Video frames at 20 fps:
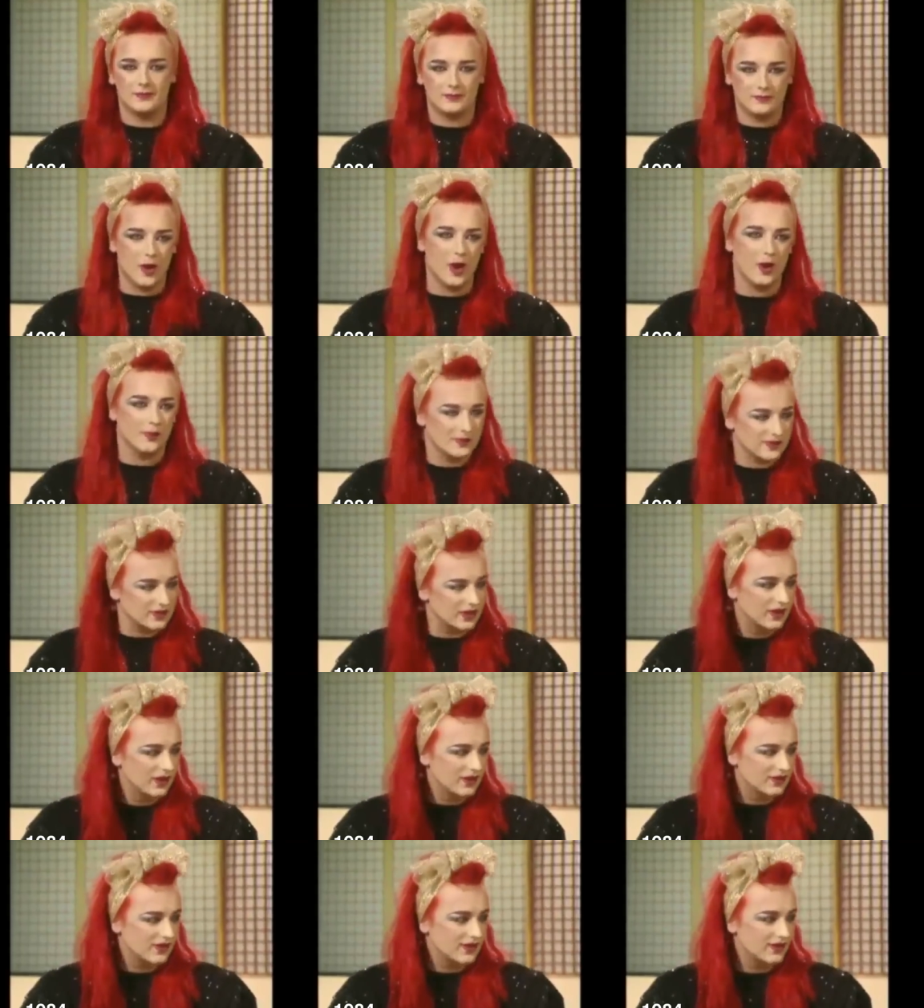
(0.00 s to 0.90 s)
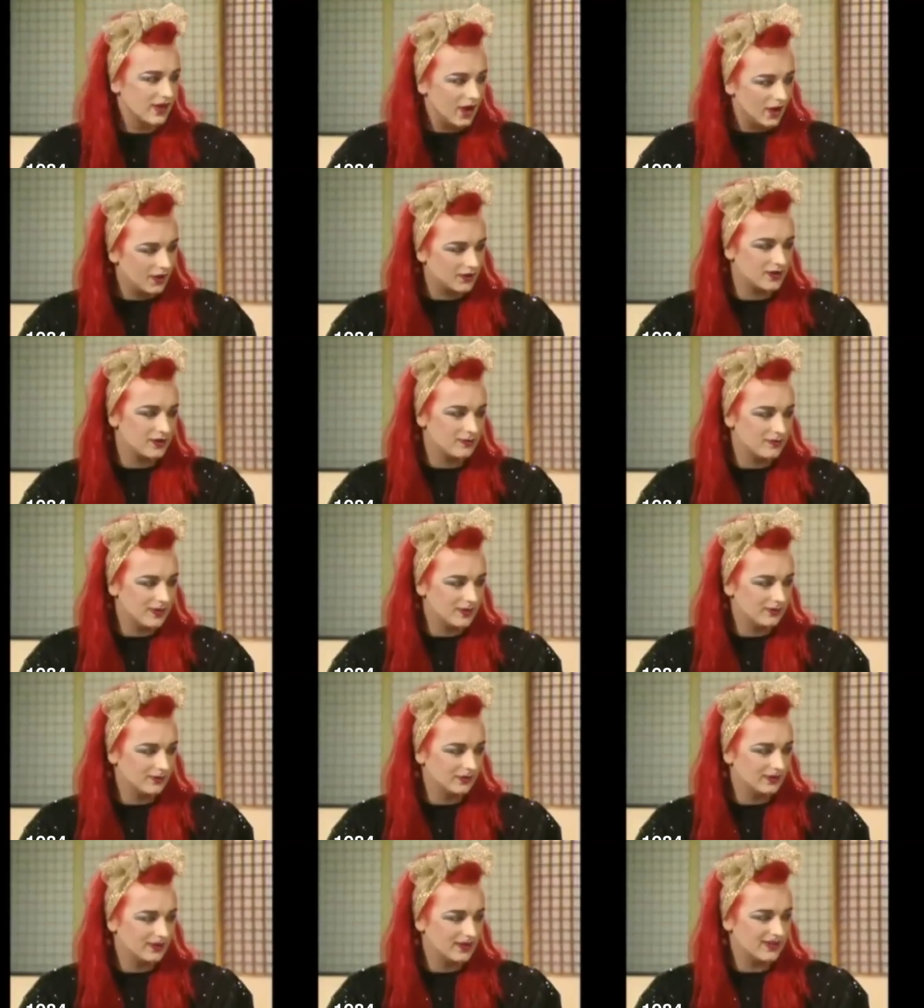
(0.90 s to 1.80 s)
pop stars and arty
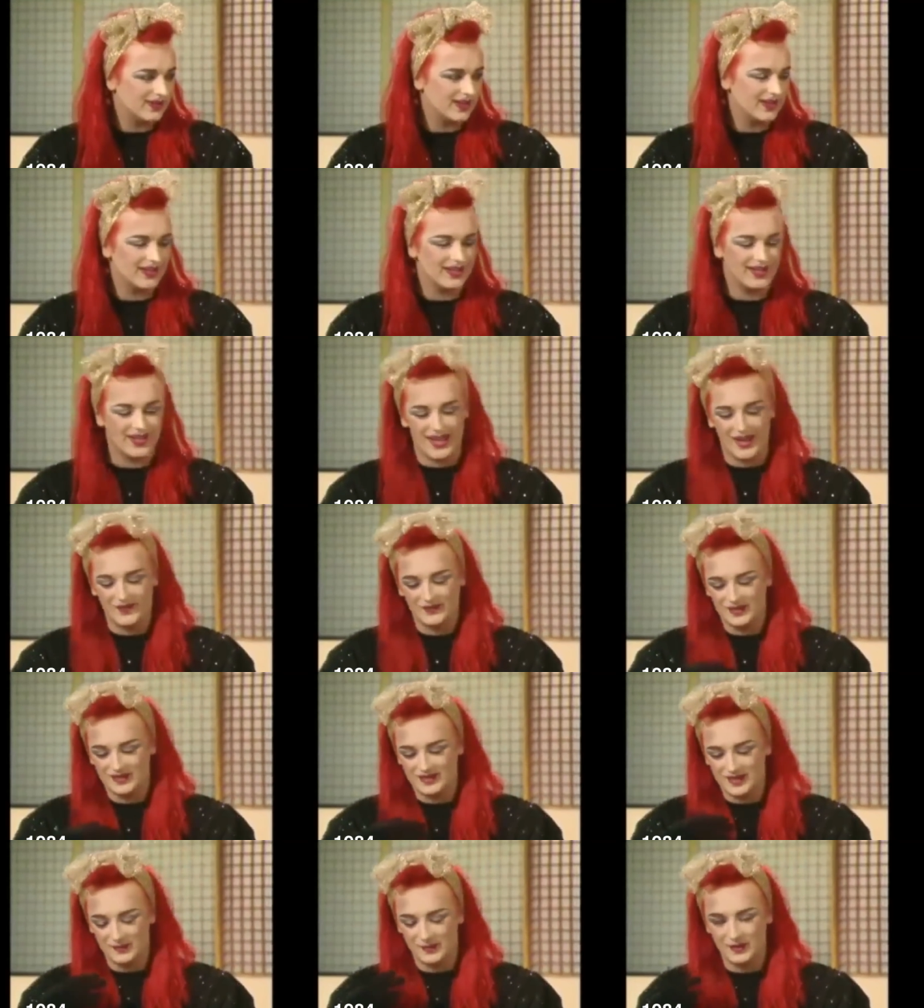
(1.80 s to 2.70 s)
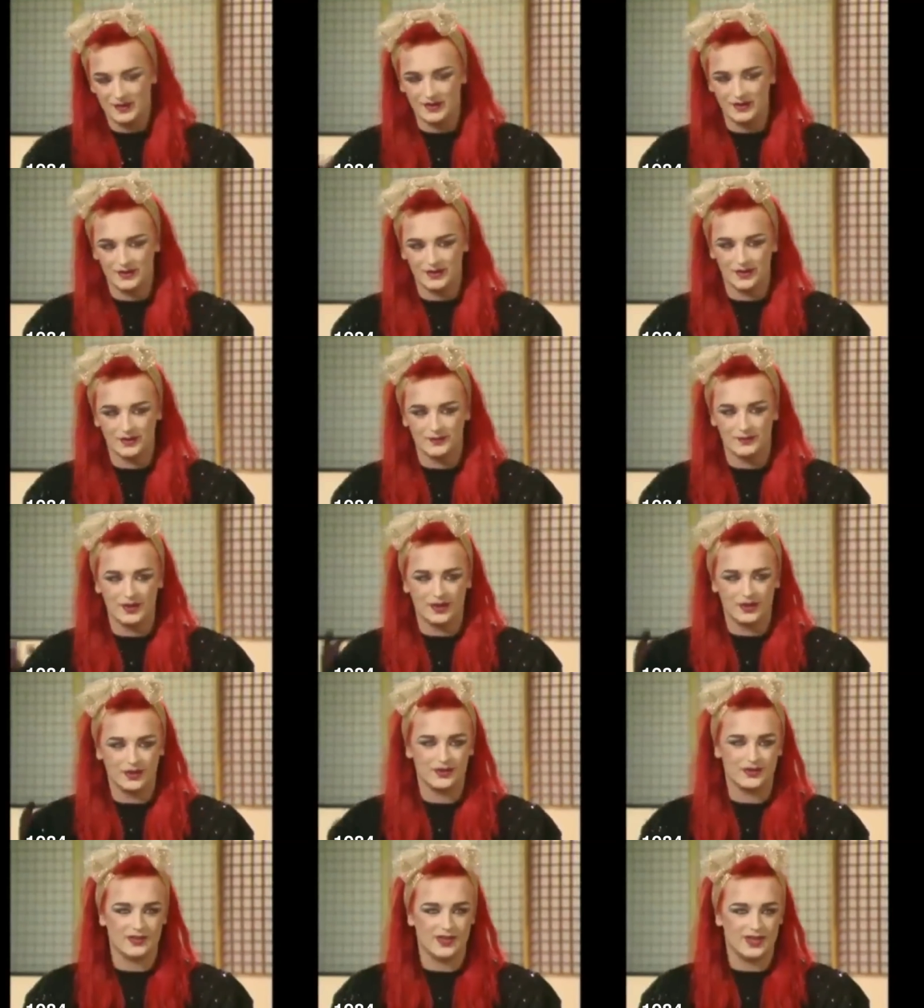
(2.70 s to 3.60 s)
people is they have this opinion that
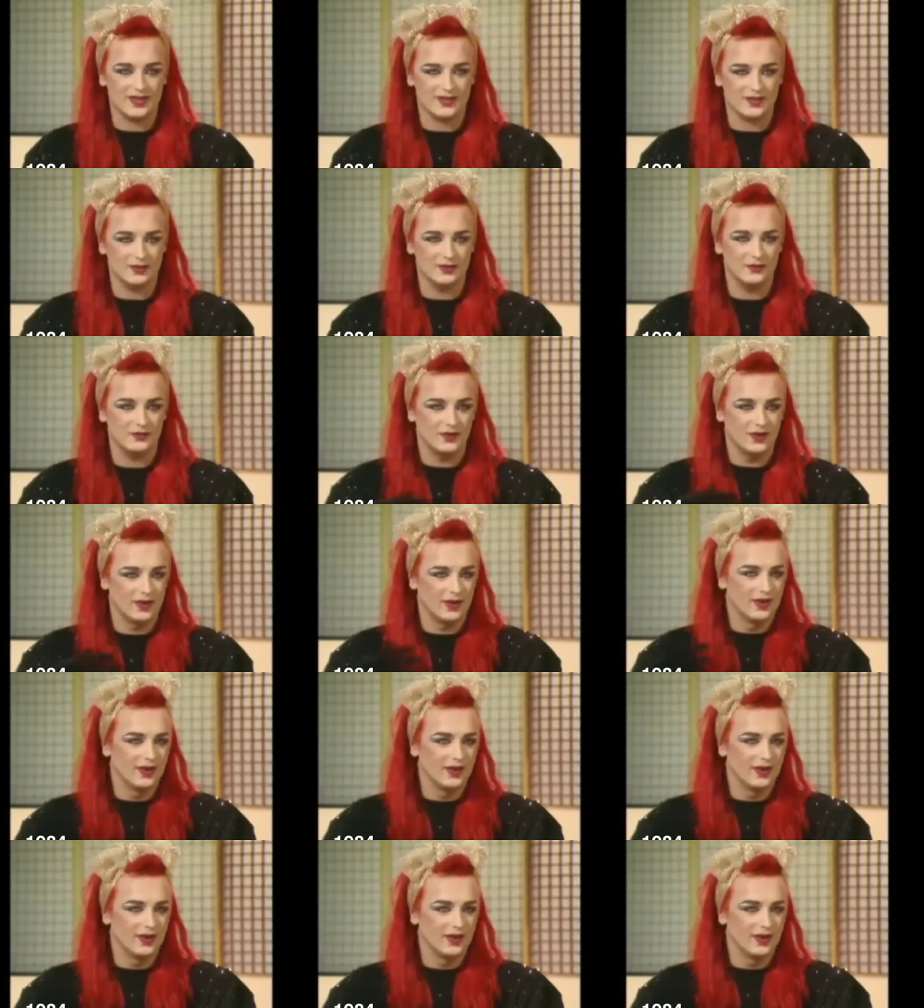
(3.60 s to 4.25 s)
because they're sort of